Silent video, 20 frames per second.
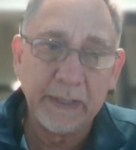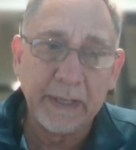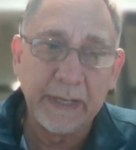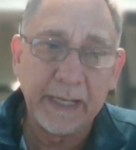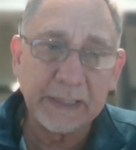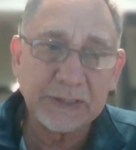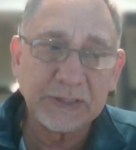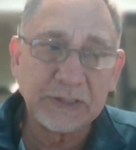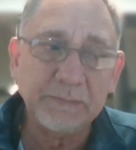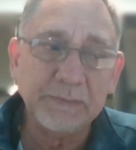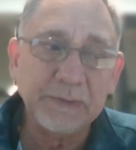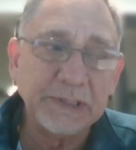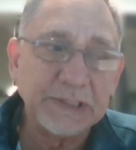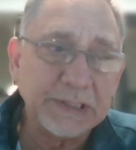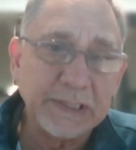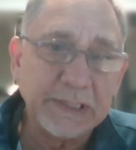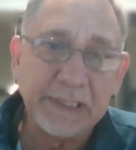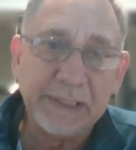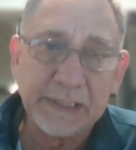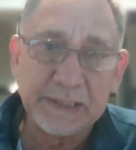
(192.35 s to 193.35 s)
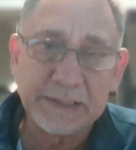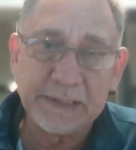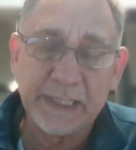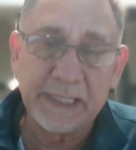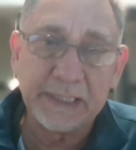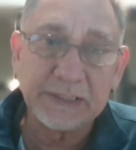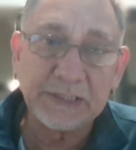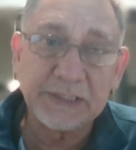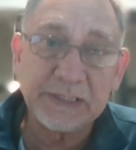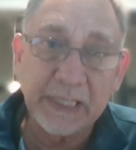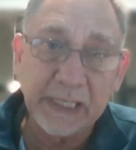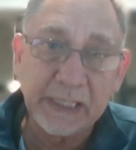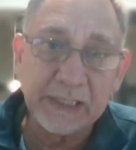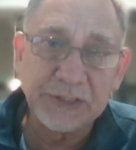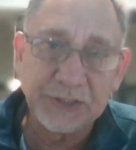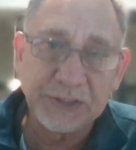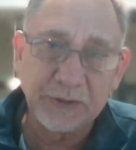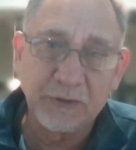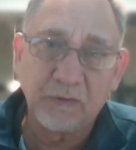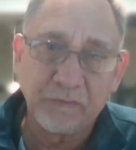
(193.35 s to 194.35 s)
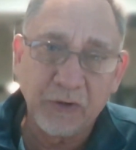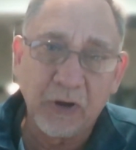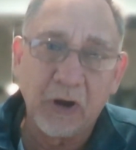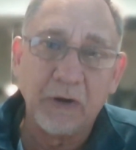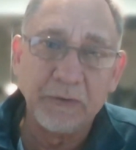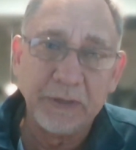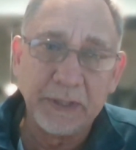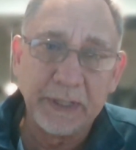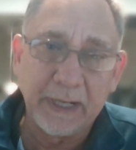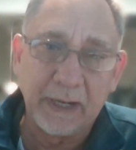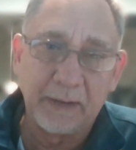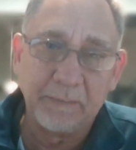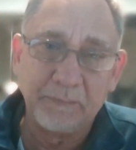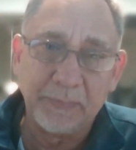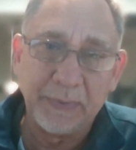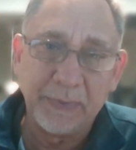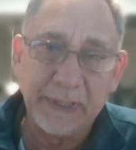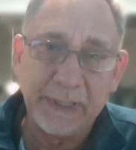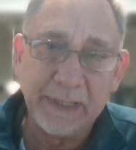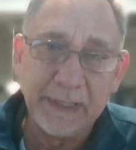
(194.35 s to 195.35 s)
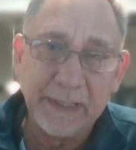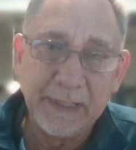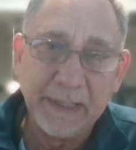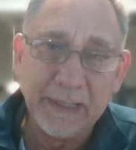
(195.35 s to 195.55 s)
has to be seen as an extension of your own company.